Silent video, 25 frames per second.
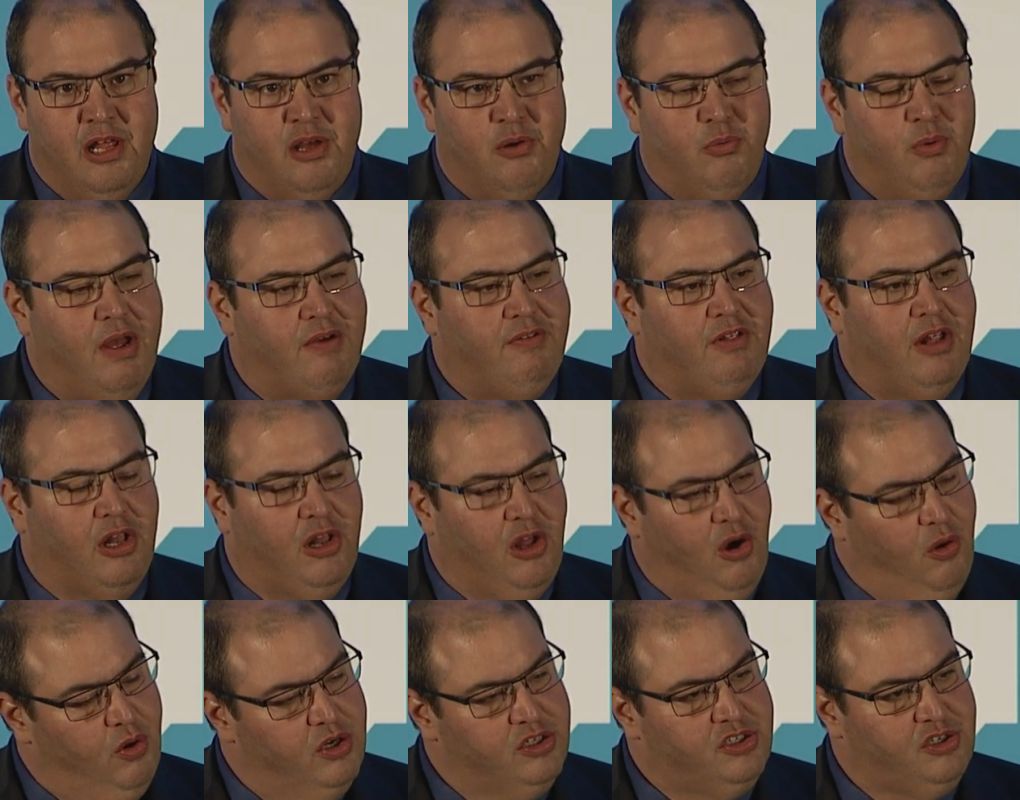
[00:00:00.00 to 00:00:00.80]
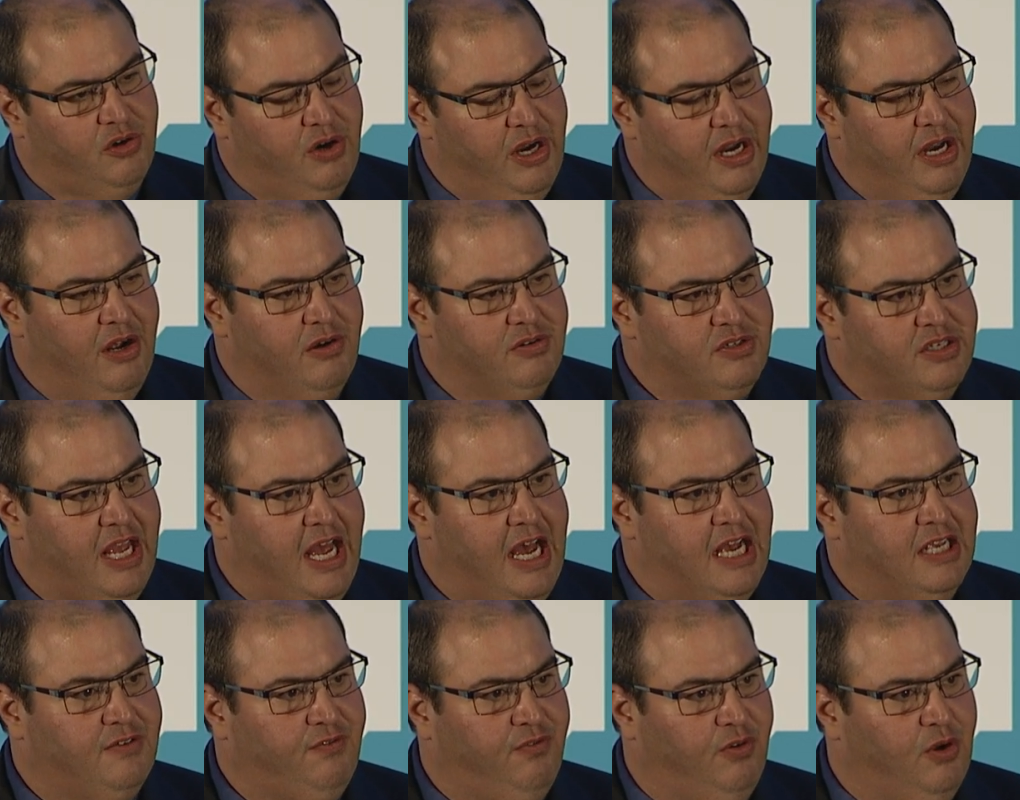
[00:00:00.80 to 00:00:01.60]
We have the lowest greenhouse
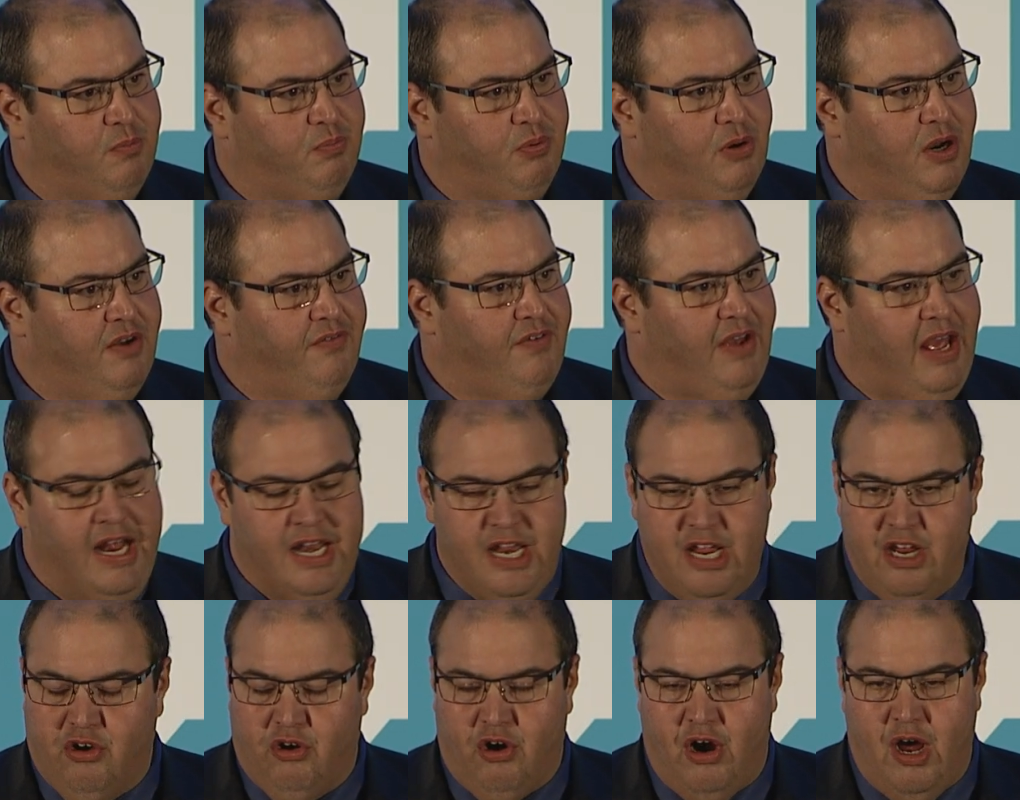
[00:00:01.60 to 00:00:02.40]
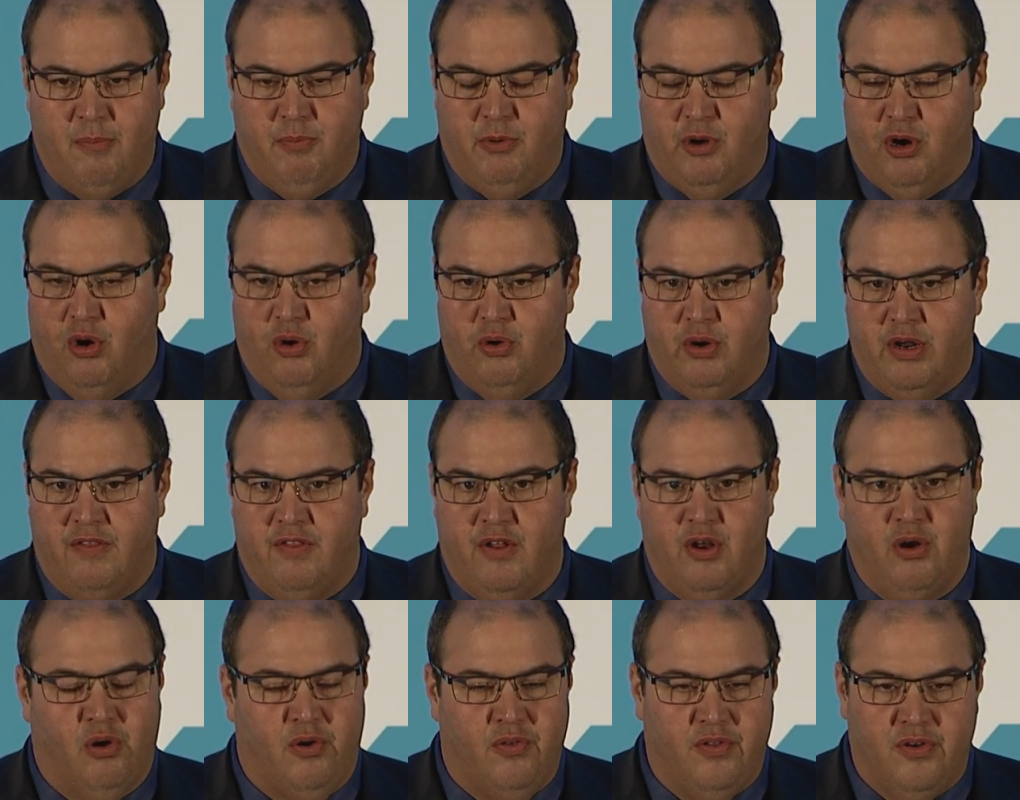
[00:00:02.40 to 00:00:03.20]
gas footprint of any crop grown in the
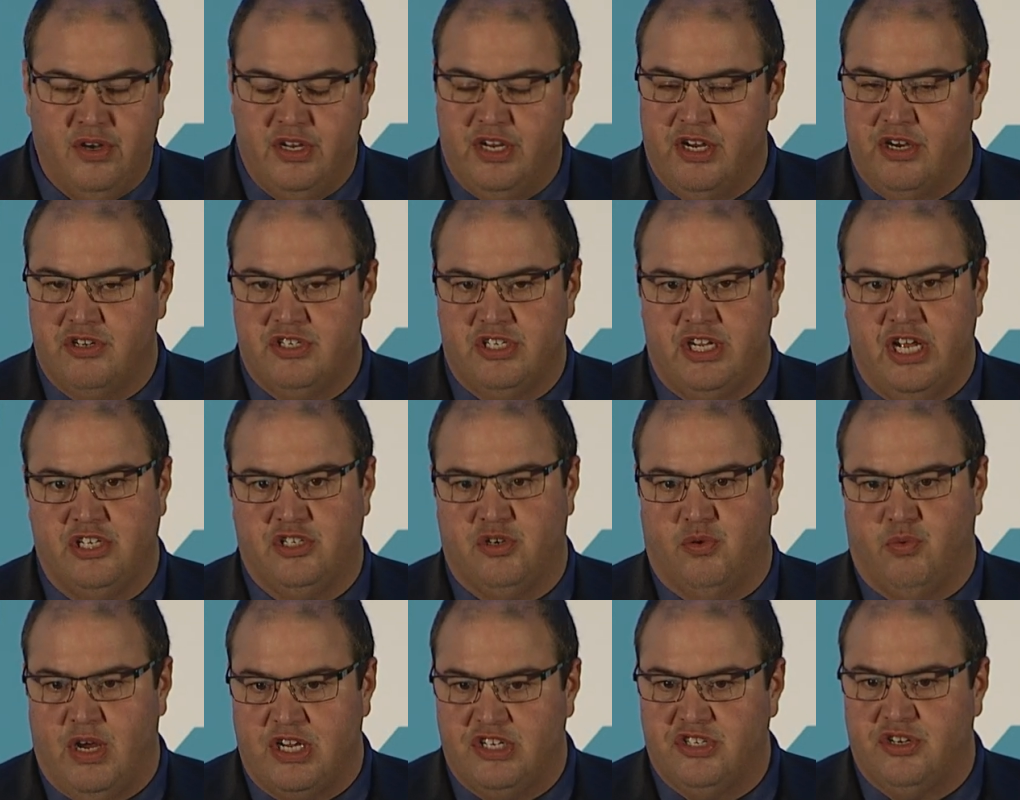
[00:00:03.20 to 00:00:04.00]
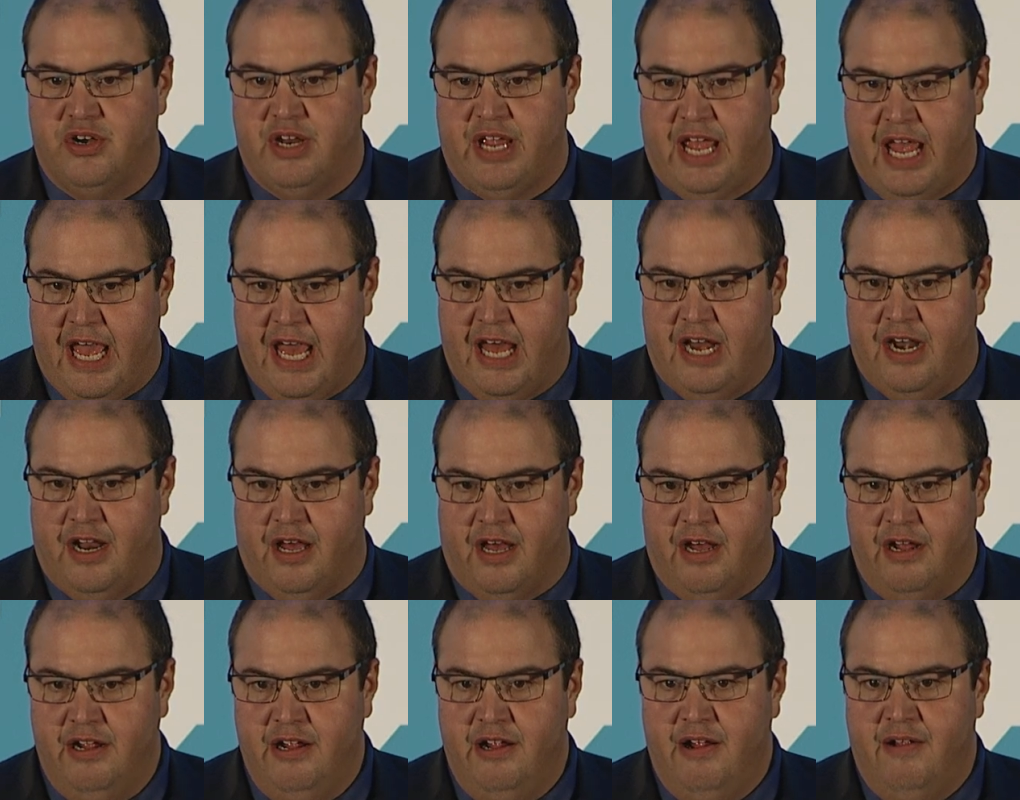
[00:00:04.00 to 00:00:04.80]
northern tier states or Western Canada.